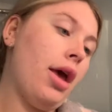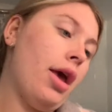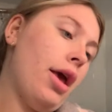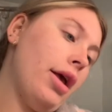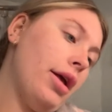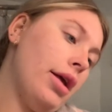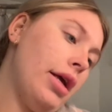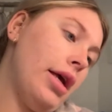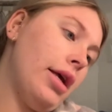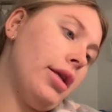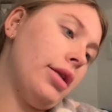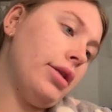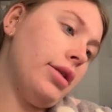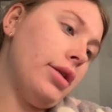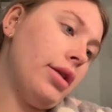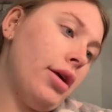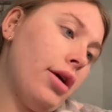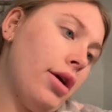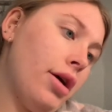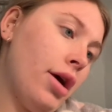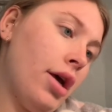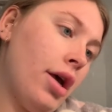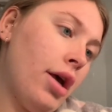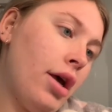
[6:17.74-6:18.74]
it's
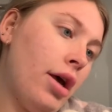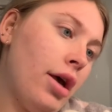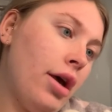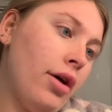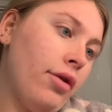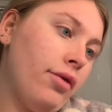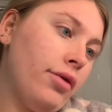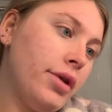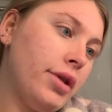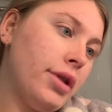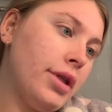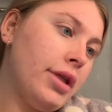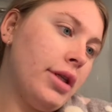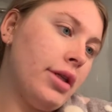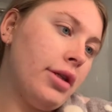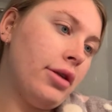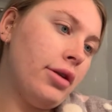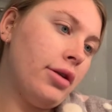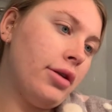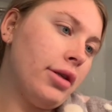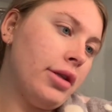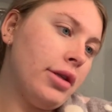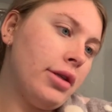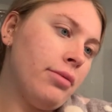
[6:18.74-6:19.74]
a
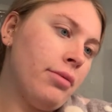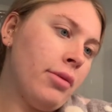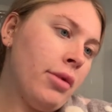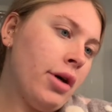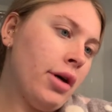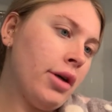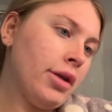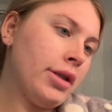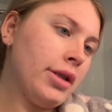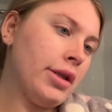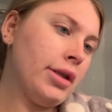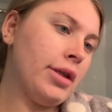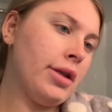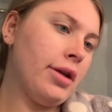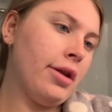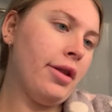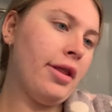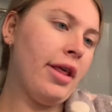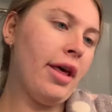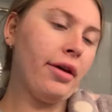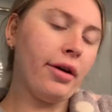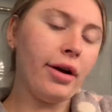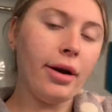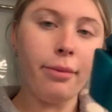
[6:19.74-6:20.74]
resistance mask
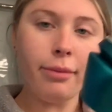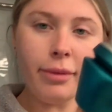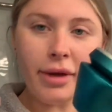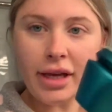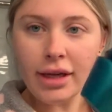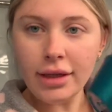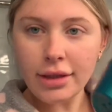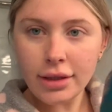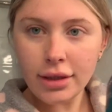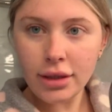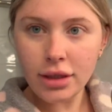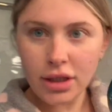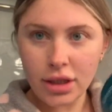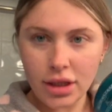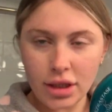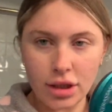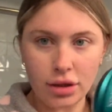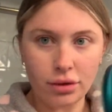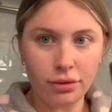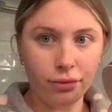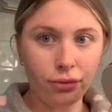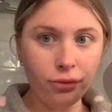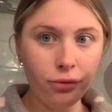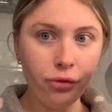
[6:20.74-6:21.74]
therapist
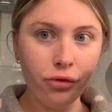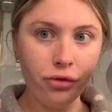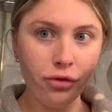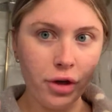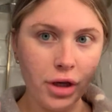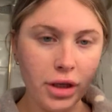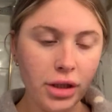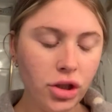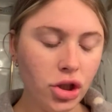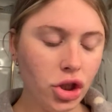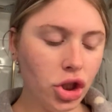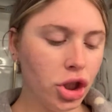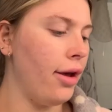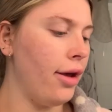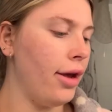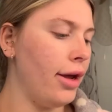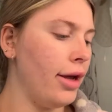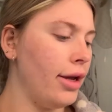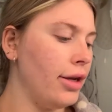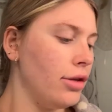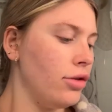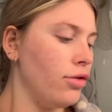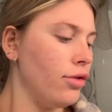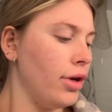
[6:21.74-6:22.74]
French
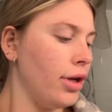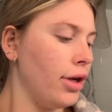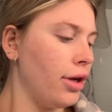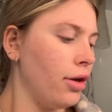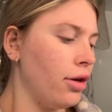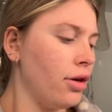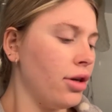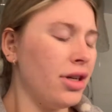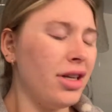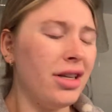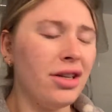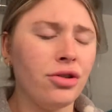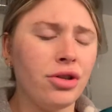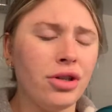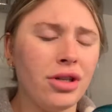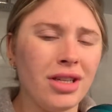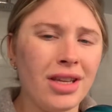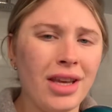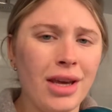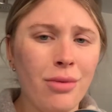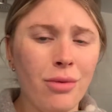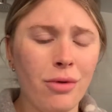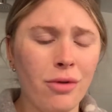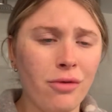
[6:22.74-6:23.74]
it's really good I literally just
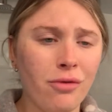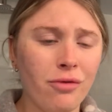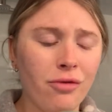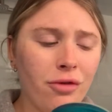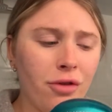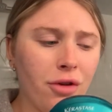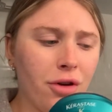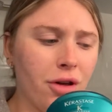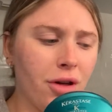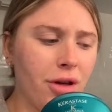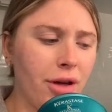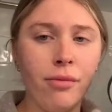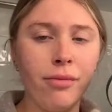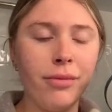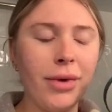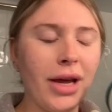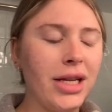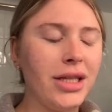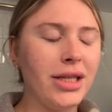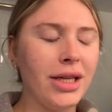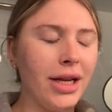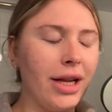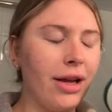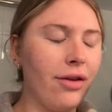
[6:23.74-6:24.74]
keep on for
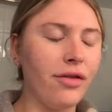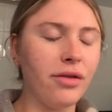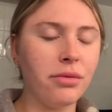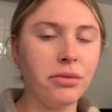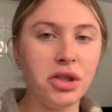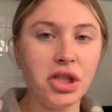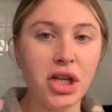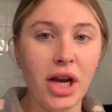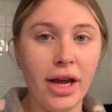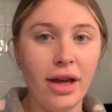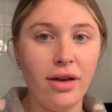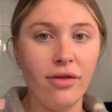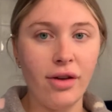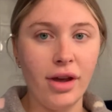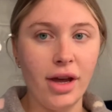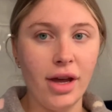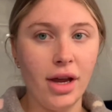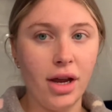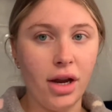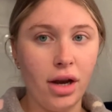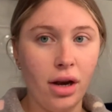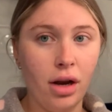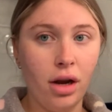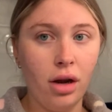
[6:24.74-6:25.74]
basically if I'm
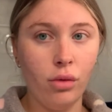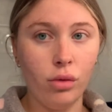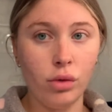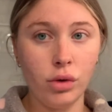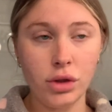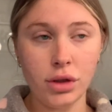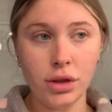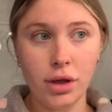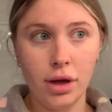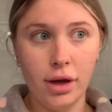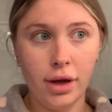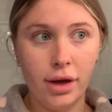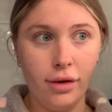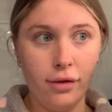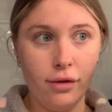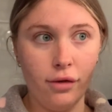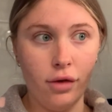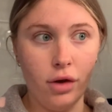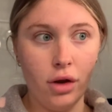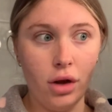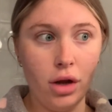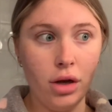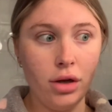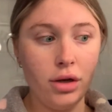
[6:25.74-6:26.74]
shaving once I've
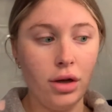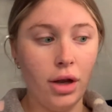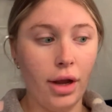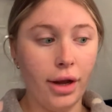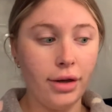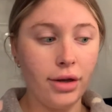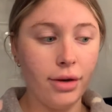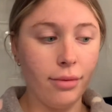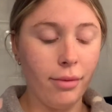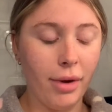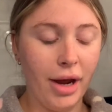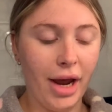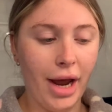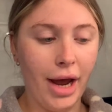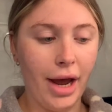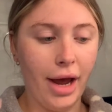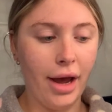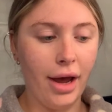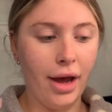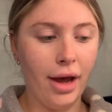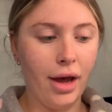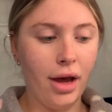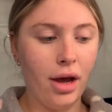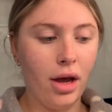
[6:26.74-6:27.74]
like done my
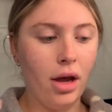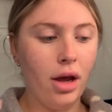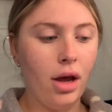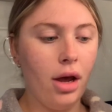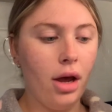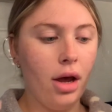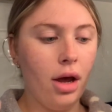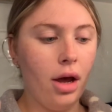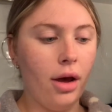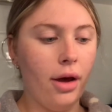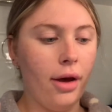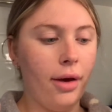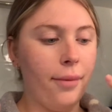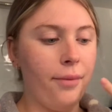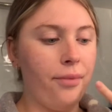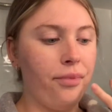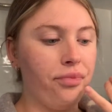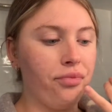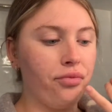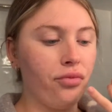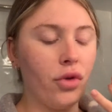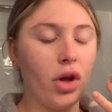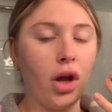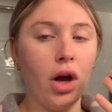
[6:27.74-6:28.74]
hair
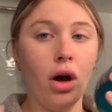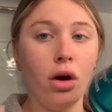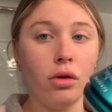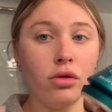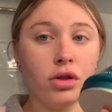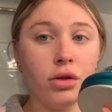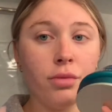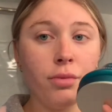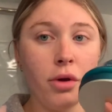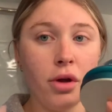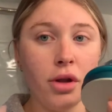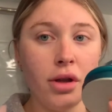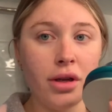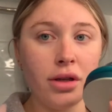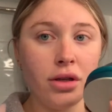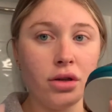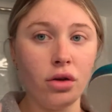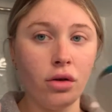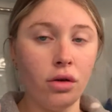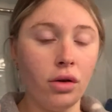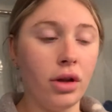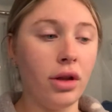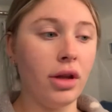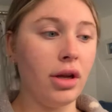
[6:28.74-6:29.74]
um i'll just put this
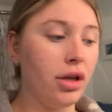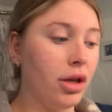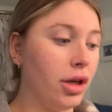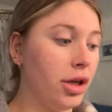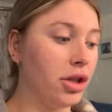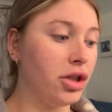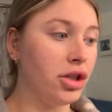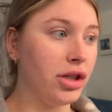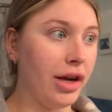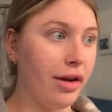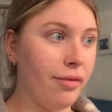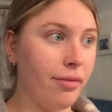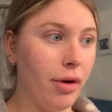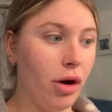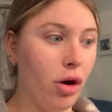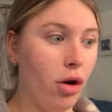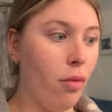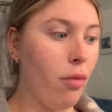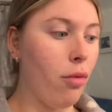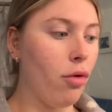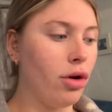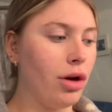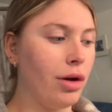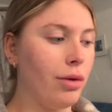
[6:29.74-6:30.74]
on and then like shave my whole
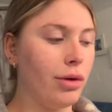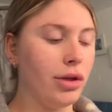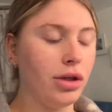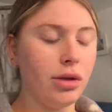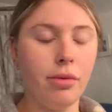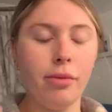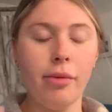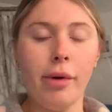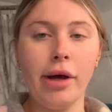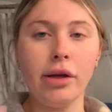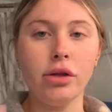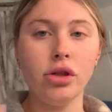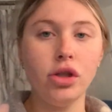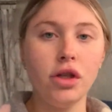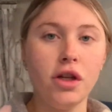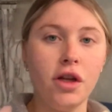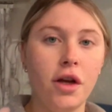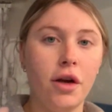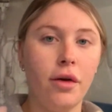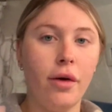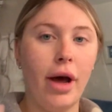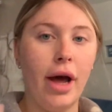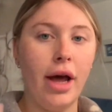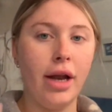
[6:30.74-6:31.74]
body which i'm about to
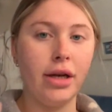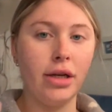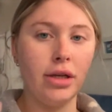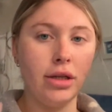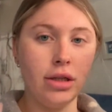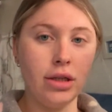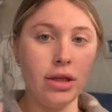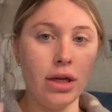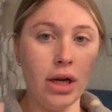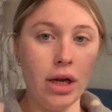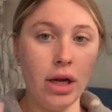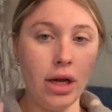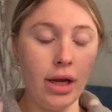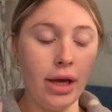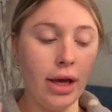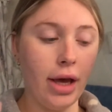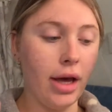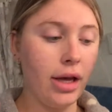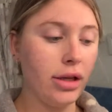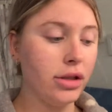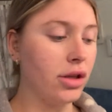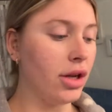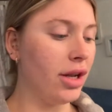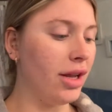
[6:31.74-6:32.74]
do and
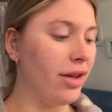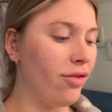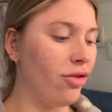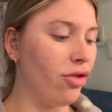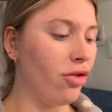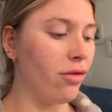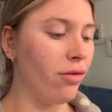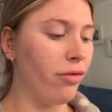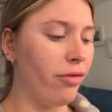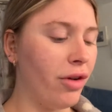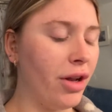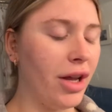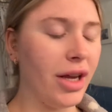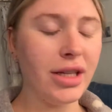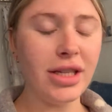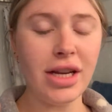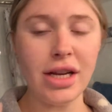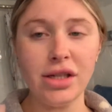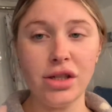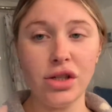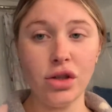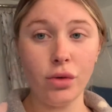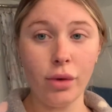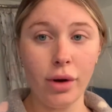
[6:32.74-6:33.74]
yeah so leave it on for like
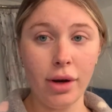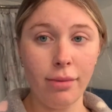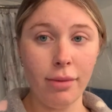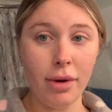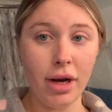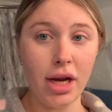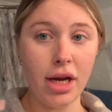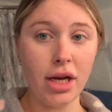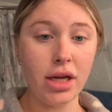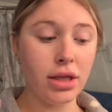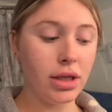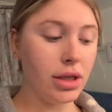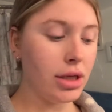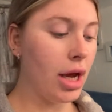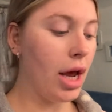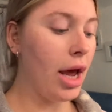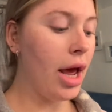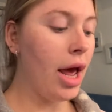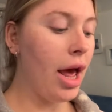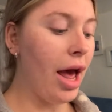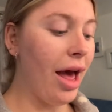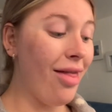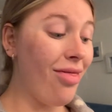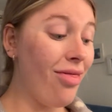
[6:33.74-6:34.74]
10 to 20 minutes
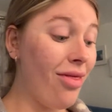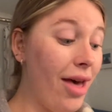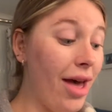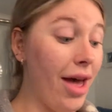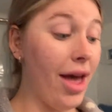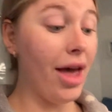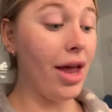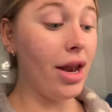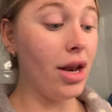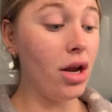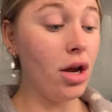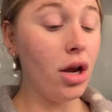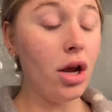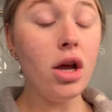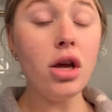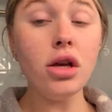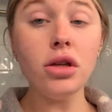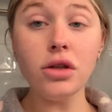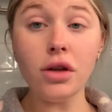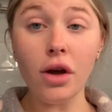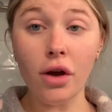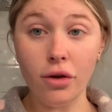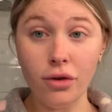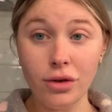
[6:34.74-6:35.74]
and then
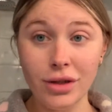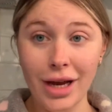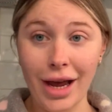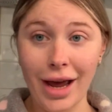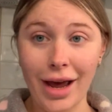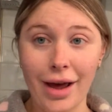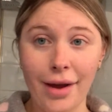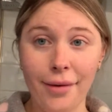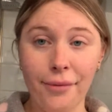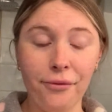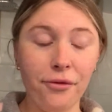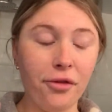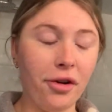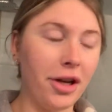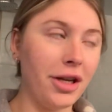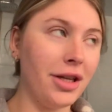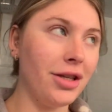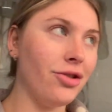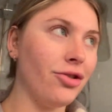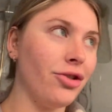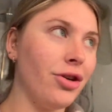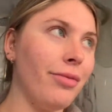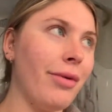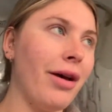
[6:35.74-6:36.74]
so tan funny
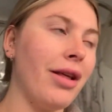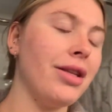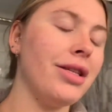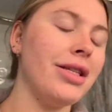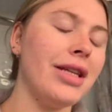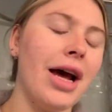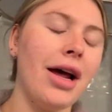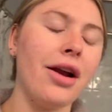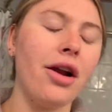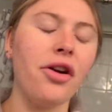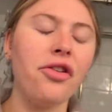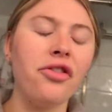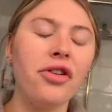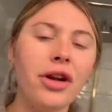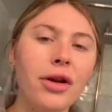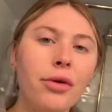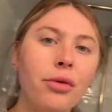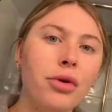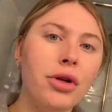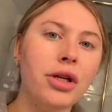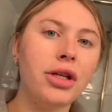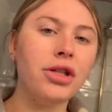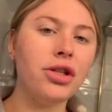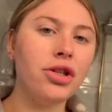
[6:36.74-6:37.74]
story about this tan i really
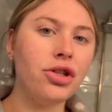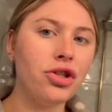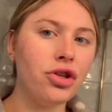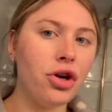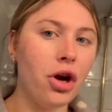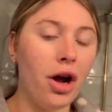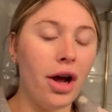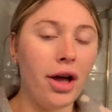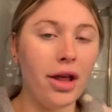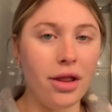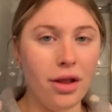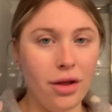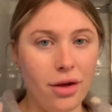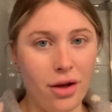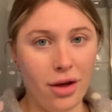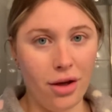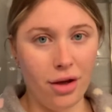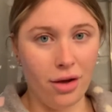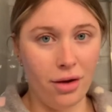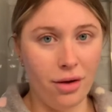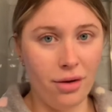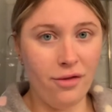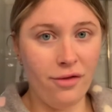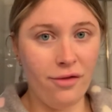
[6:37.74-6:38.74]
wanted to try
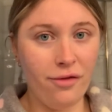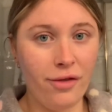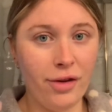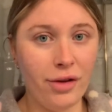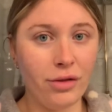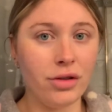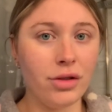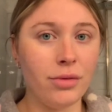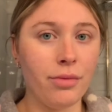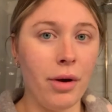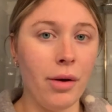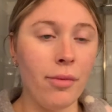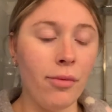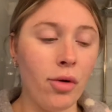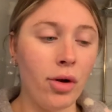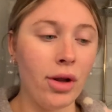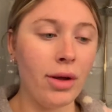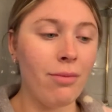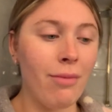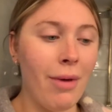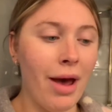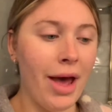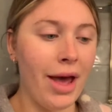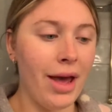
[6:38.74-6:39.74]
the filter by
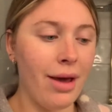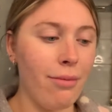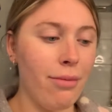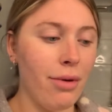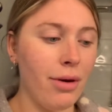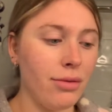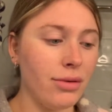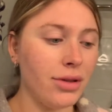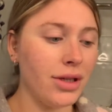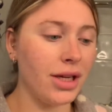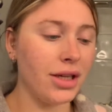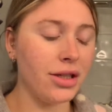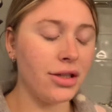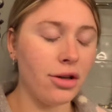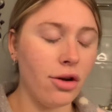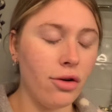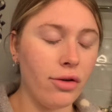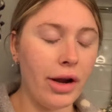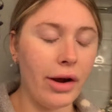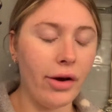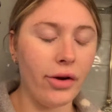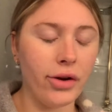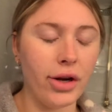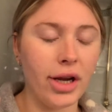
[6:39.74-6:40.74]
molly-mae but it was like
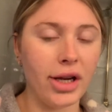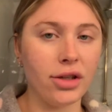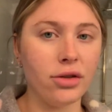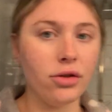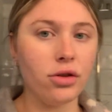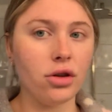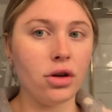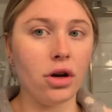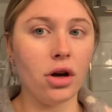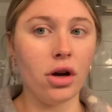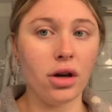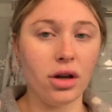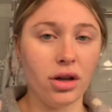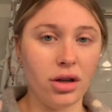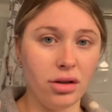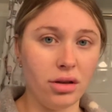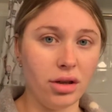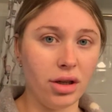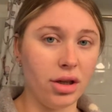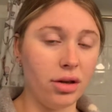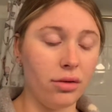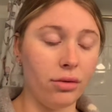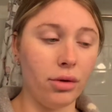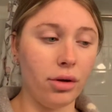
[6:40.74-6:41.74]
sold out in extra dark and
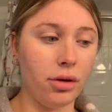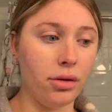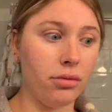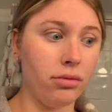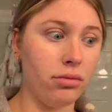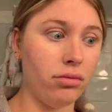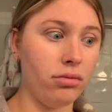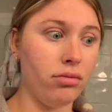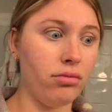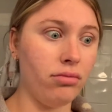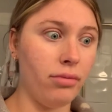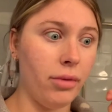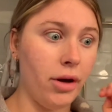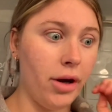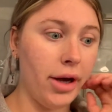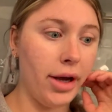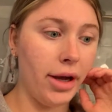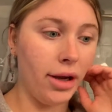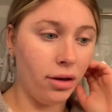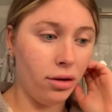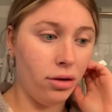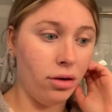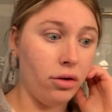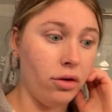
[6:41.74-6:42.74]
like i won't buy
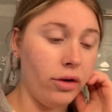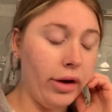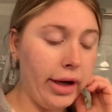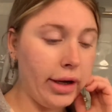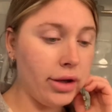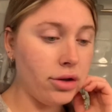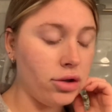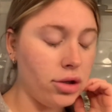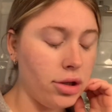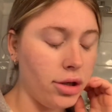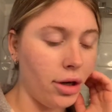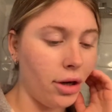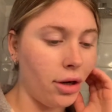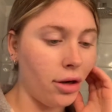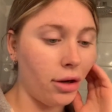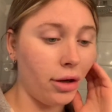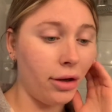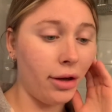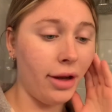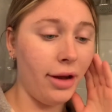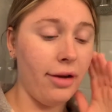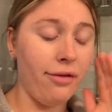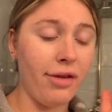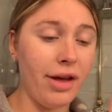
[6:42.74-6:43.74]
not extra dark
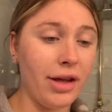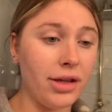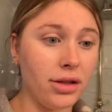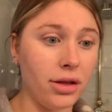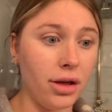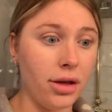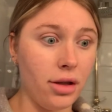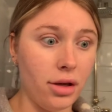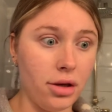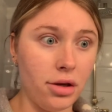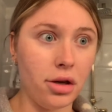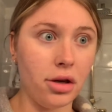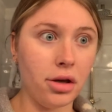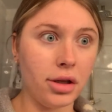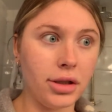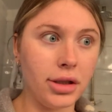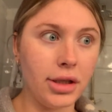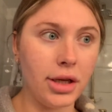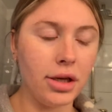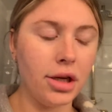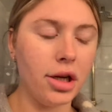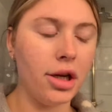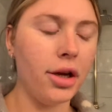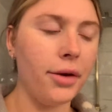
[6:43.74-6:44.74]
if that's like the darkest
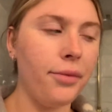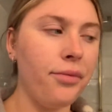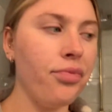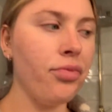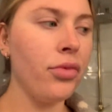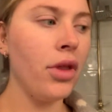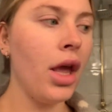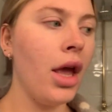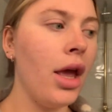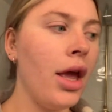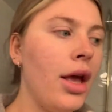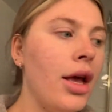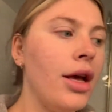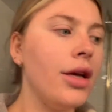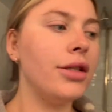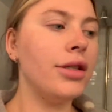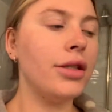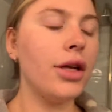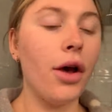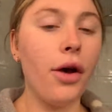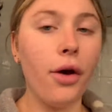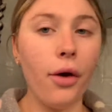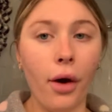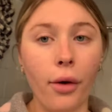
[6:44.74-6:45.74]
they do
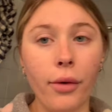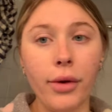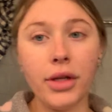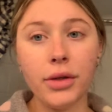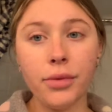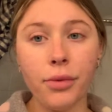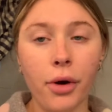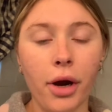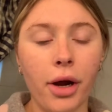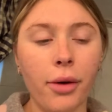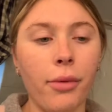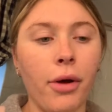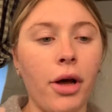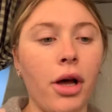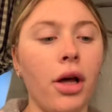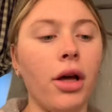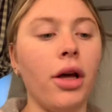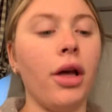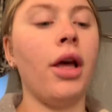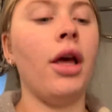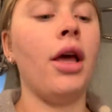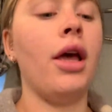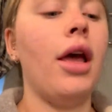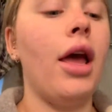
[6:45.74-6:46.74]
so i went to primark
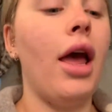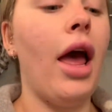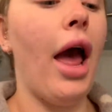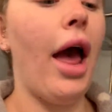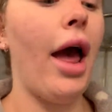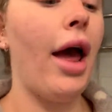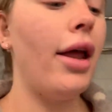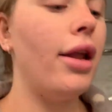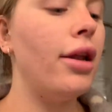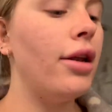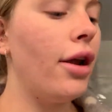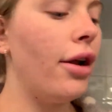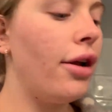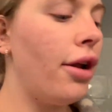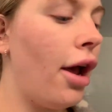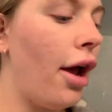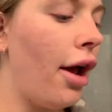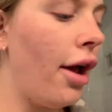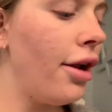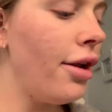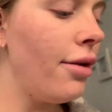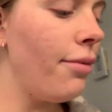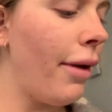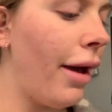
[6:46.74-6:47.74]
and i'd
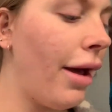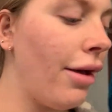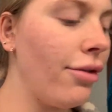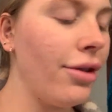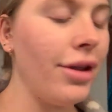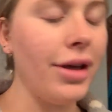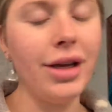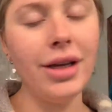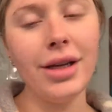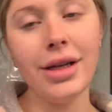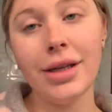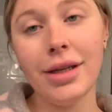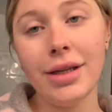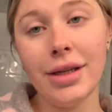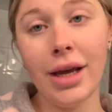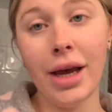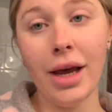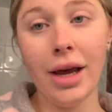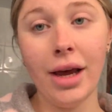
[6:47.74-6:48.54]
heard about this